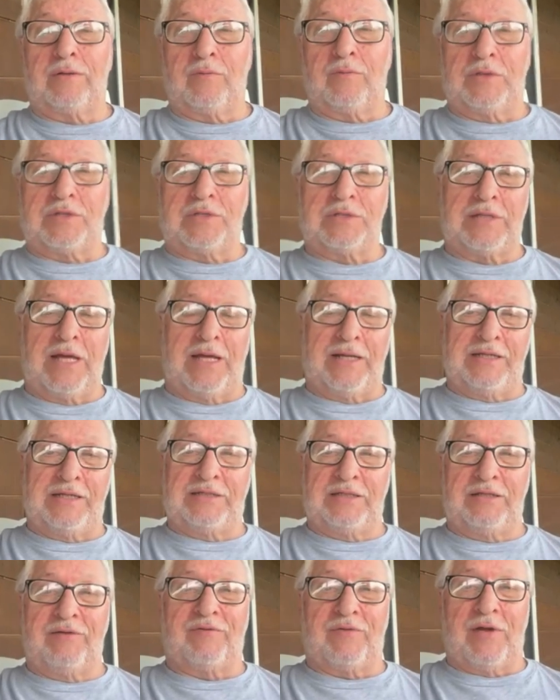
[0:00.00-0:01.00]
which is not
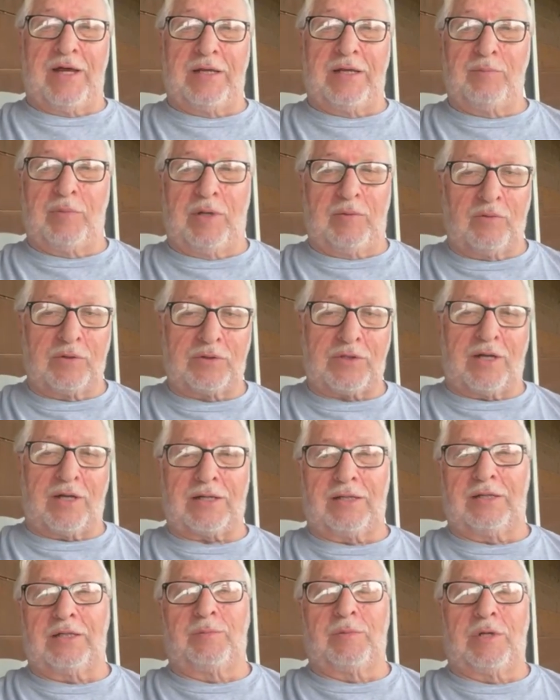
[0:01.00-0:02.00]
easy to find, but we'll talk a
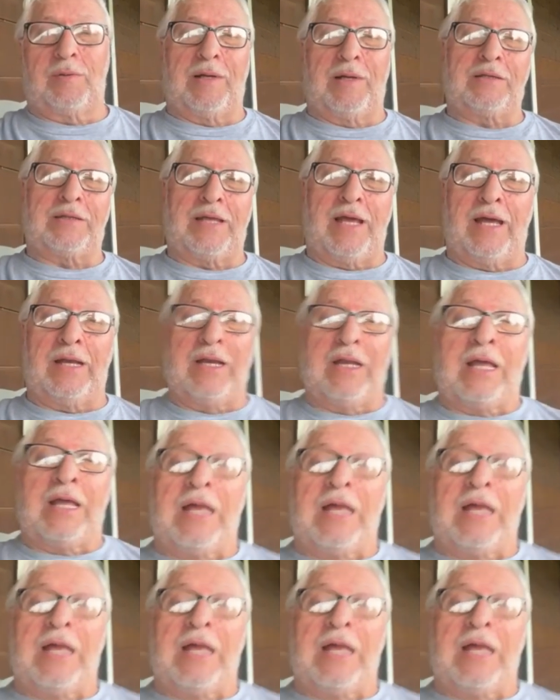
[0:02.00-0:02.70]
little bit about that,